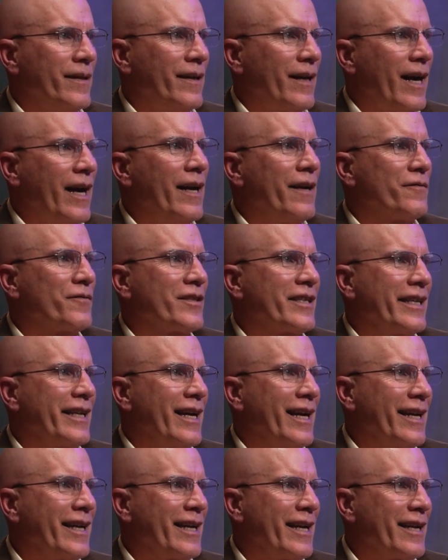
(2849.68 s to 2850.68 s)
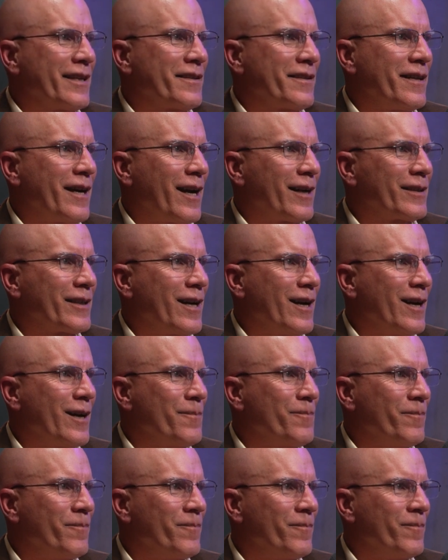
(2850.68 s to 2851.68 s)

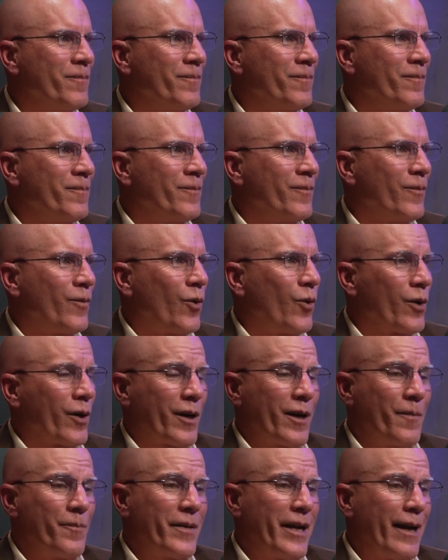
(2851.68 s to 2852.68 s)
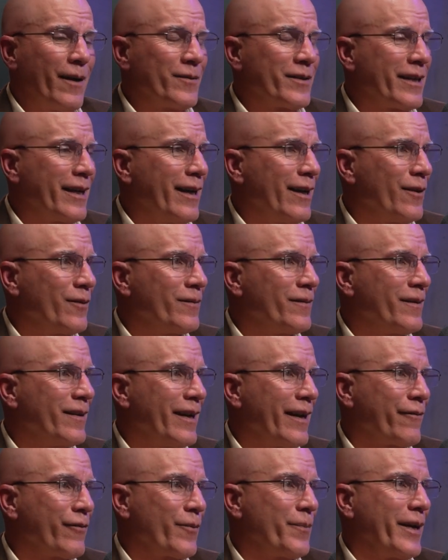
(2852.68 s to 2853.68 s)
ifcins.com or come downtown.
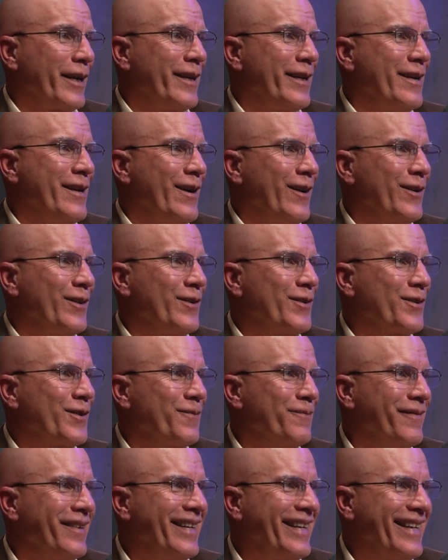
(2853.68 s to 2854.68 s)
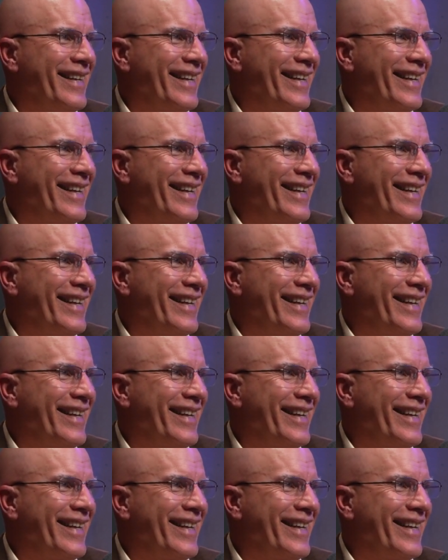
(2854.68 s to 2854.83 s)
Everybody knows me.